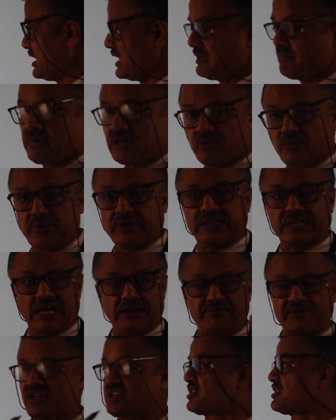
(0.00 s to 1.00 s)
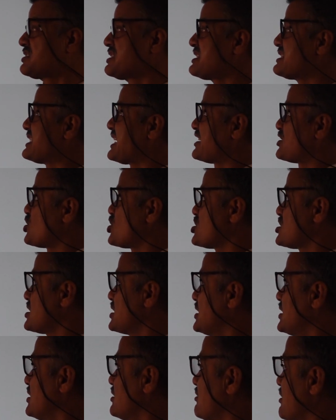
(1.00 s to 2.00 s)
In between they have discussion sections,
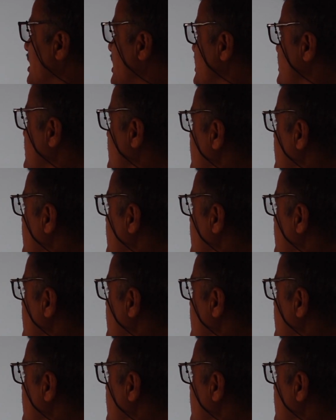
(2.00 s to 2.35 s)
right?